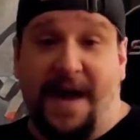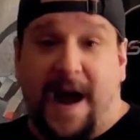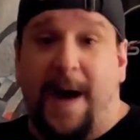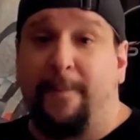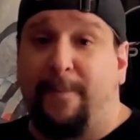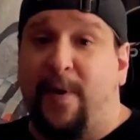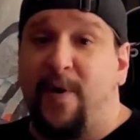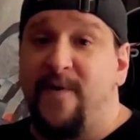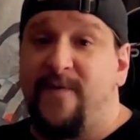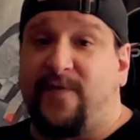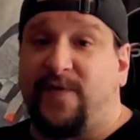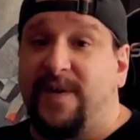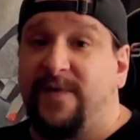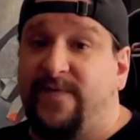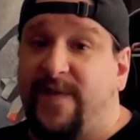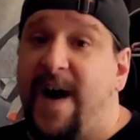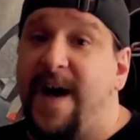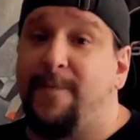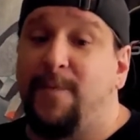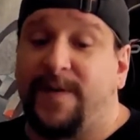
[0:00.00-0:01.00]
And I'm perfectly
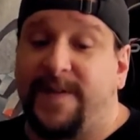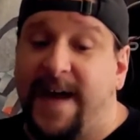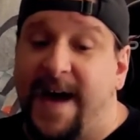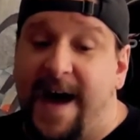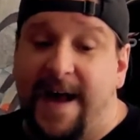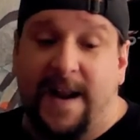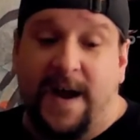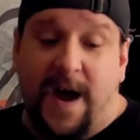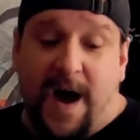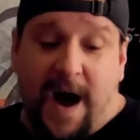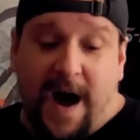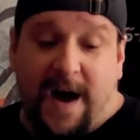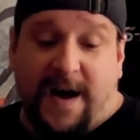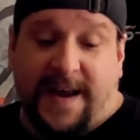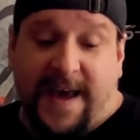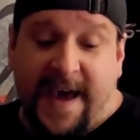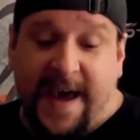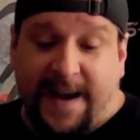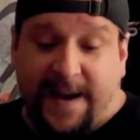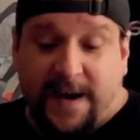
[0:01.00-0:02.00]
fine with that.
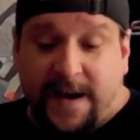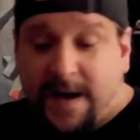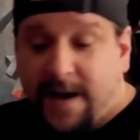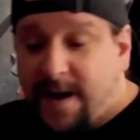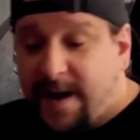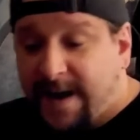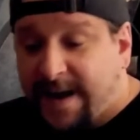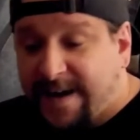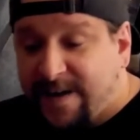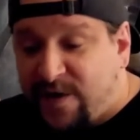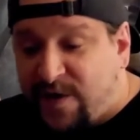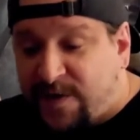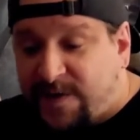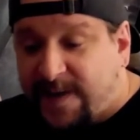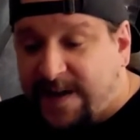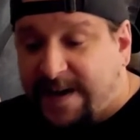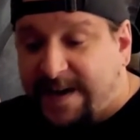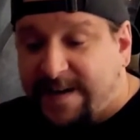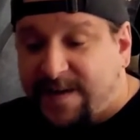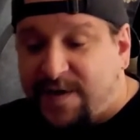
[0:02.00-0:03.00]
Again, is
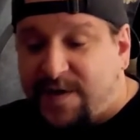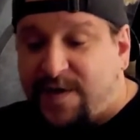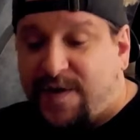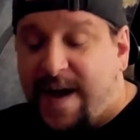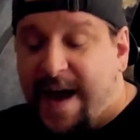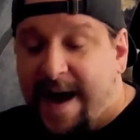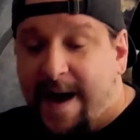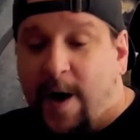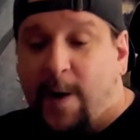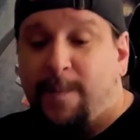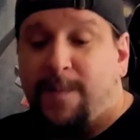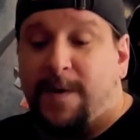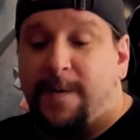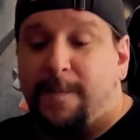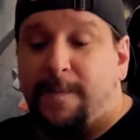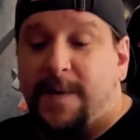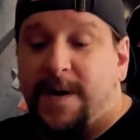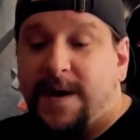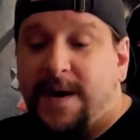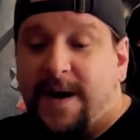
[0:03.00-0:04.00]
this
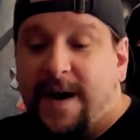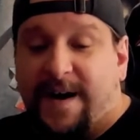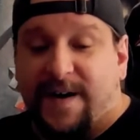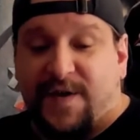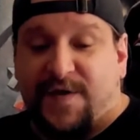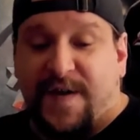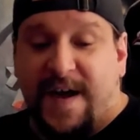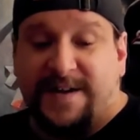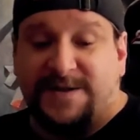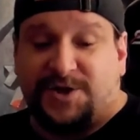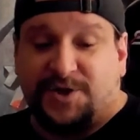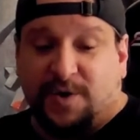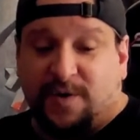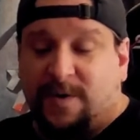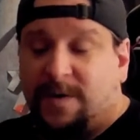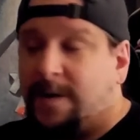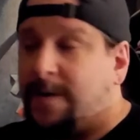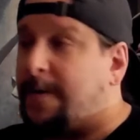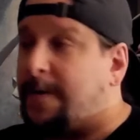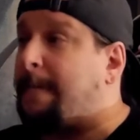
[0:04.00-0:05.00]
album
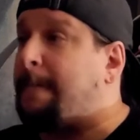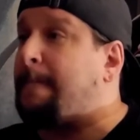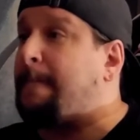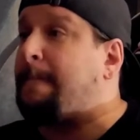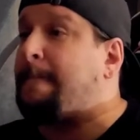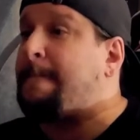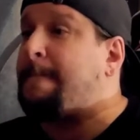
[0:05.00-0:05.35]
essential?